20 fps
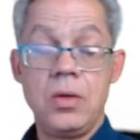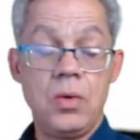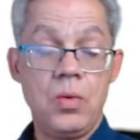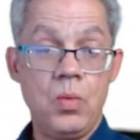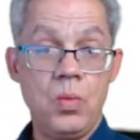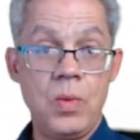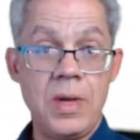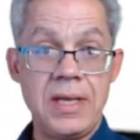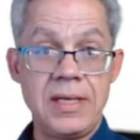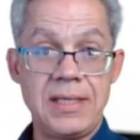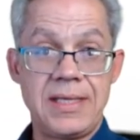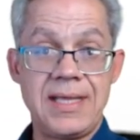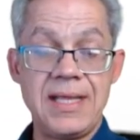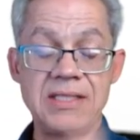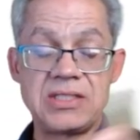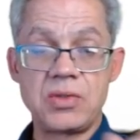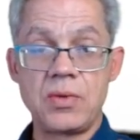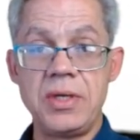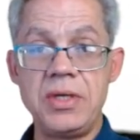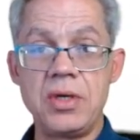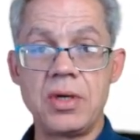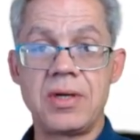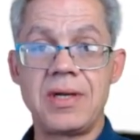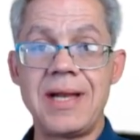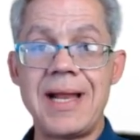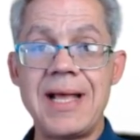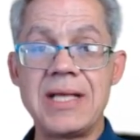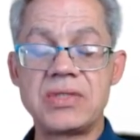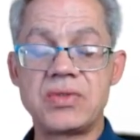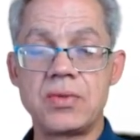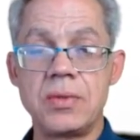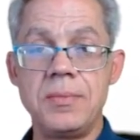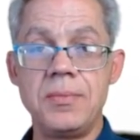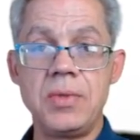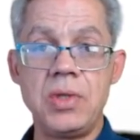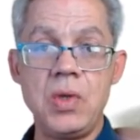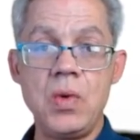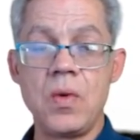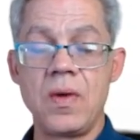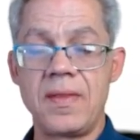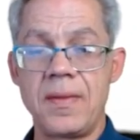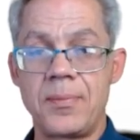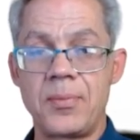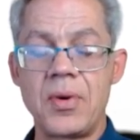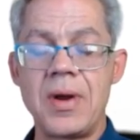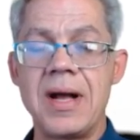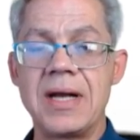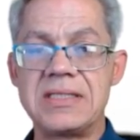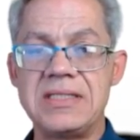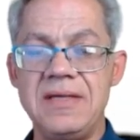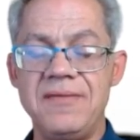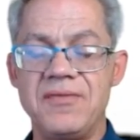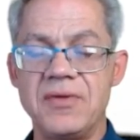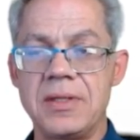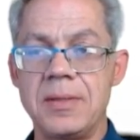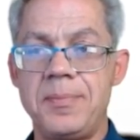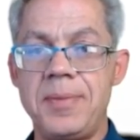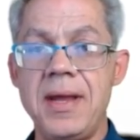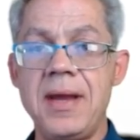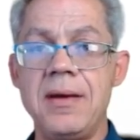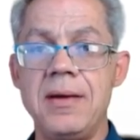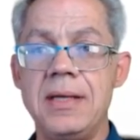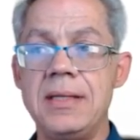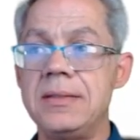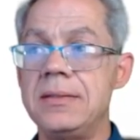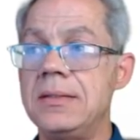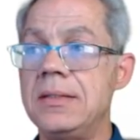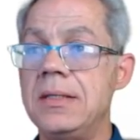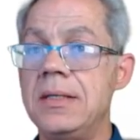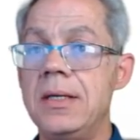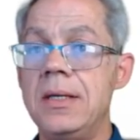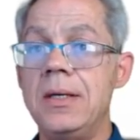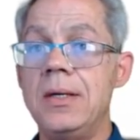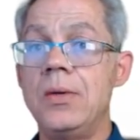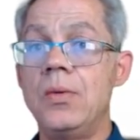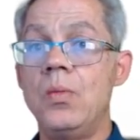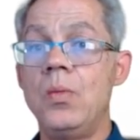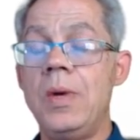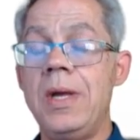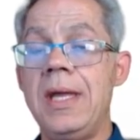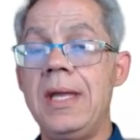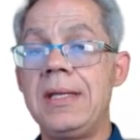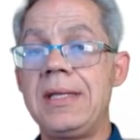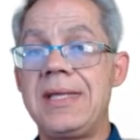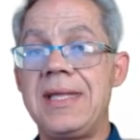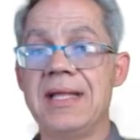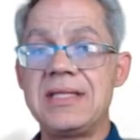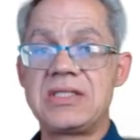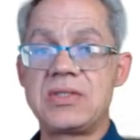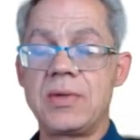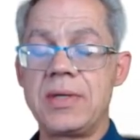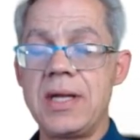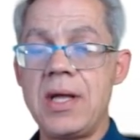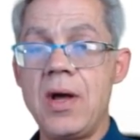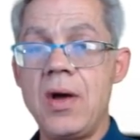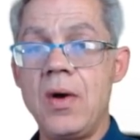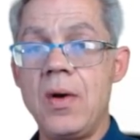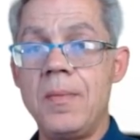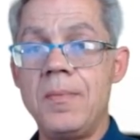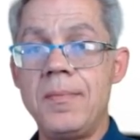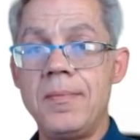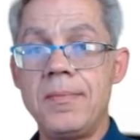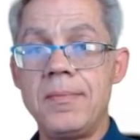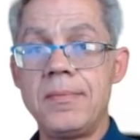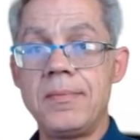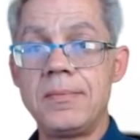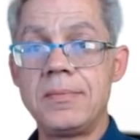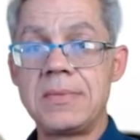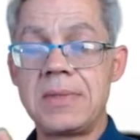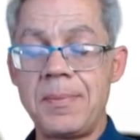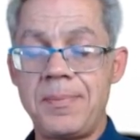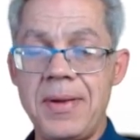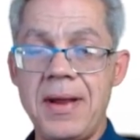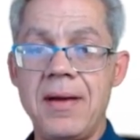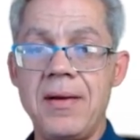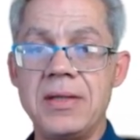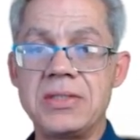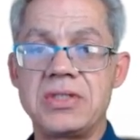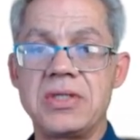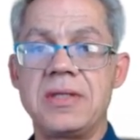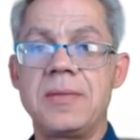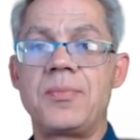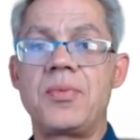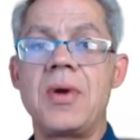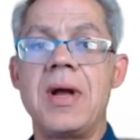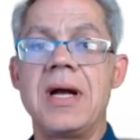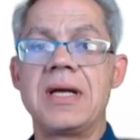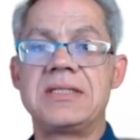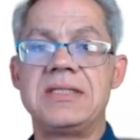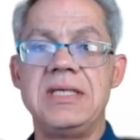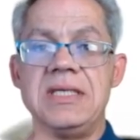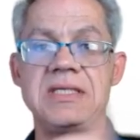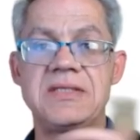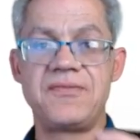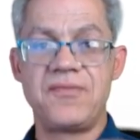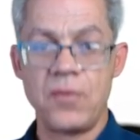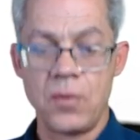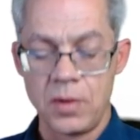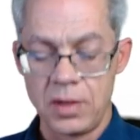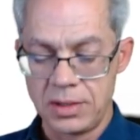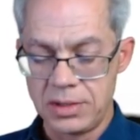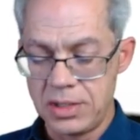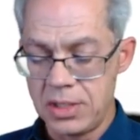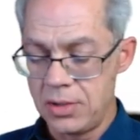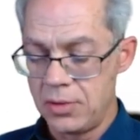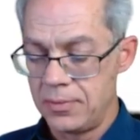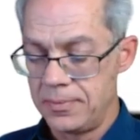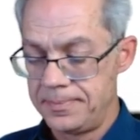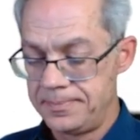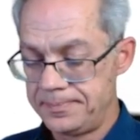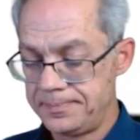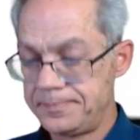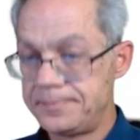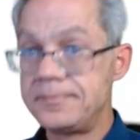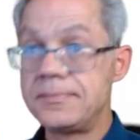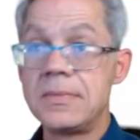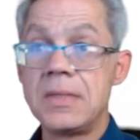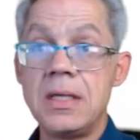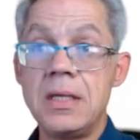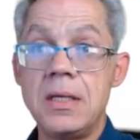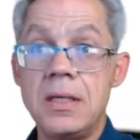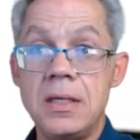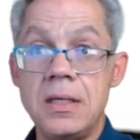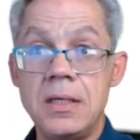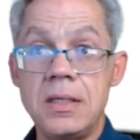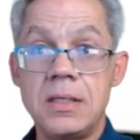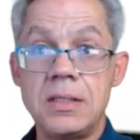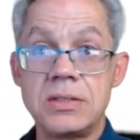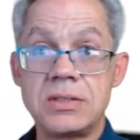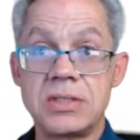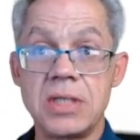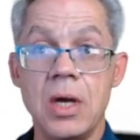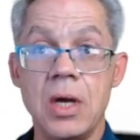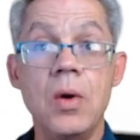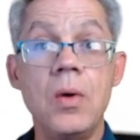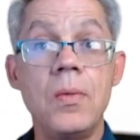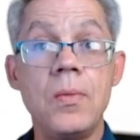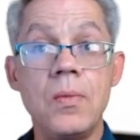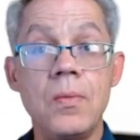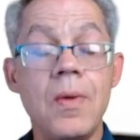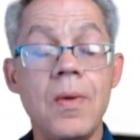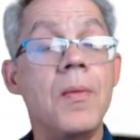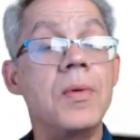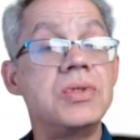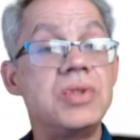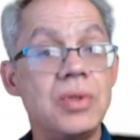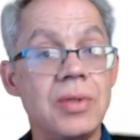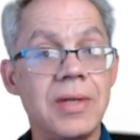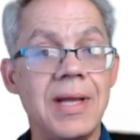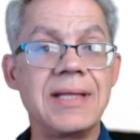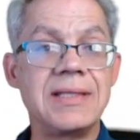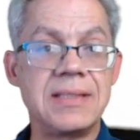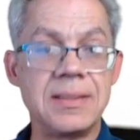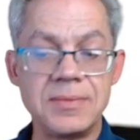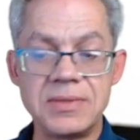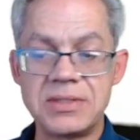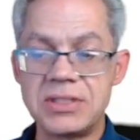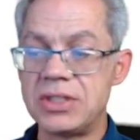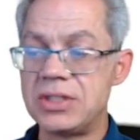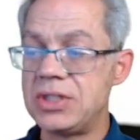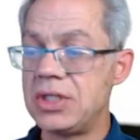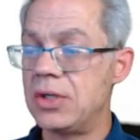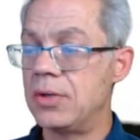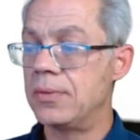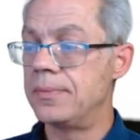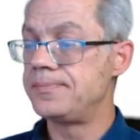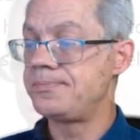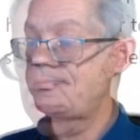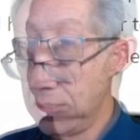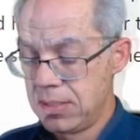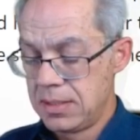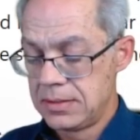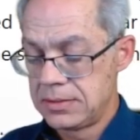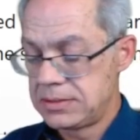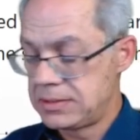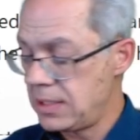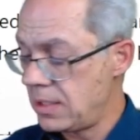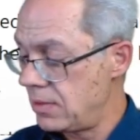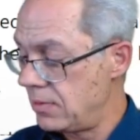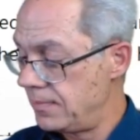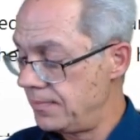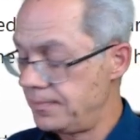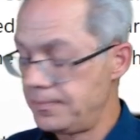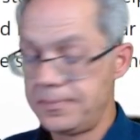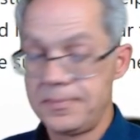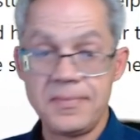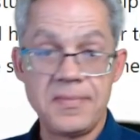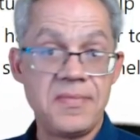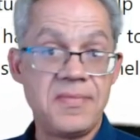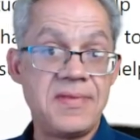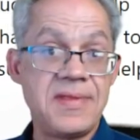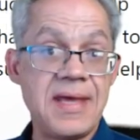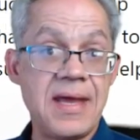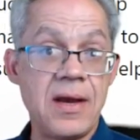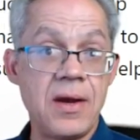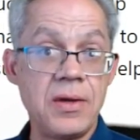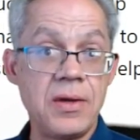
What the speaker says: when kids are in your classroom, you are the proxy for the parent. When kids are at home, the parents are the proxies for you. So, what would you like them to do? So, there